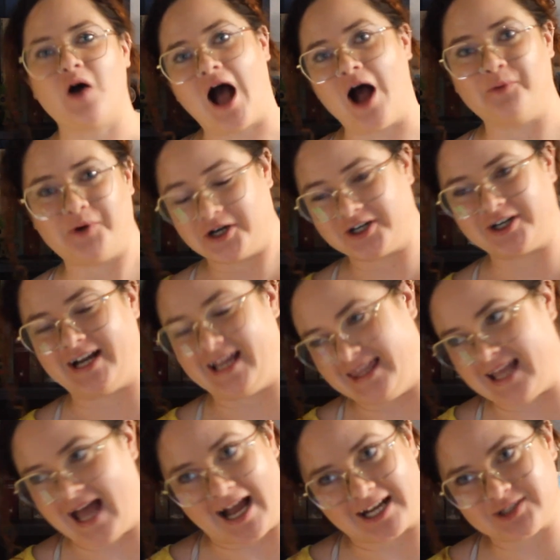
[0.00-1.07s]
I want her in
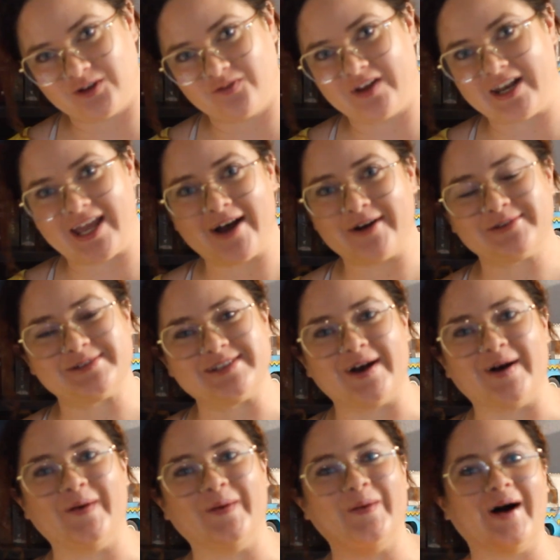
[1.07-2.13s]
the actual video, so
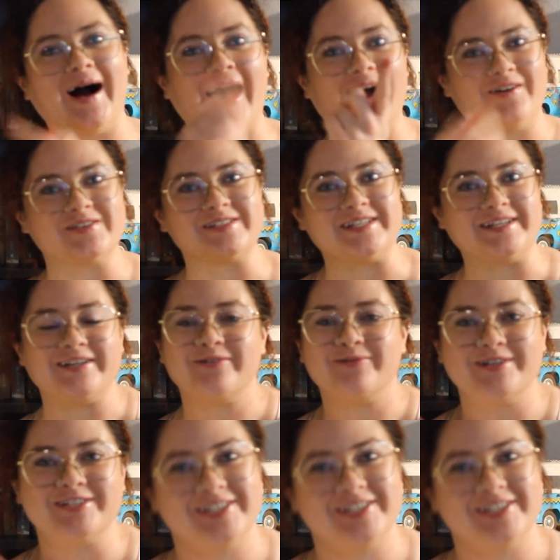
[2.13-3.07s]
I'll see you when